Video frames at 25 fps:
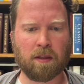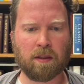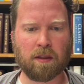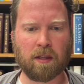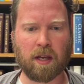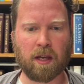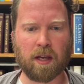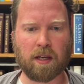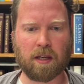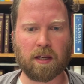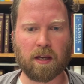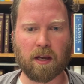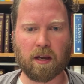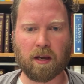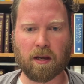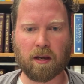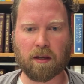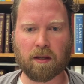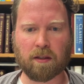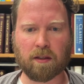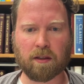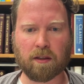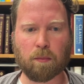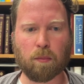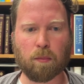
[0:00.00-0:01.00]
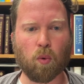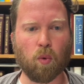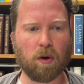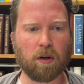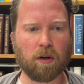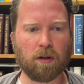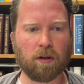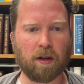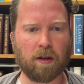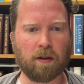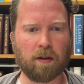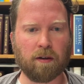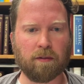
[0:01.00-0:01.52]
The
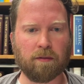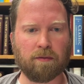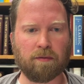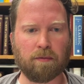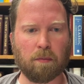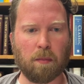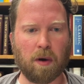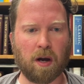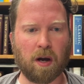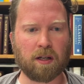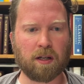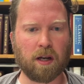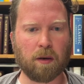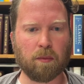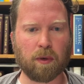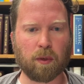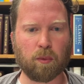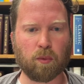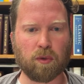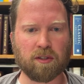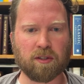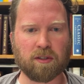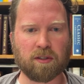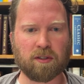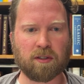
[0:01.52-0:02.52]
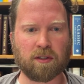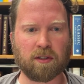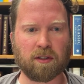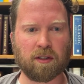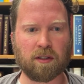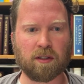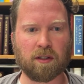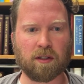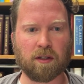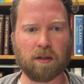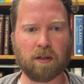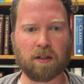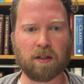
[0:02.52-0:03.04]
board of Montgomery
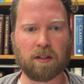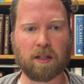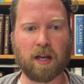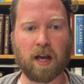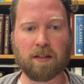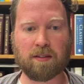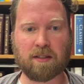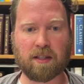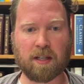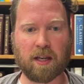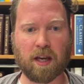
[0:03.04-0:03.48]
got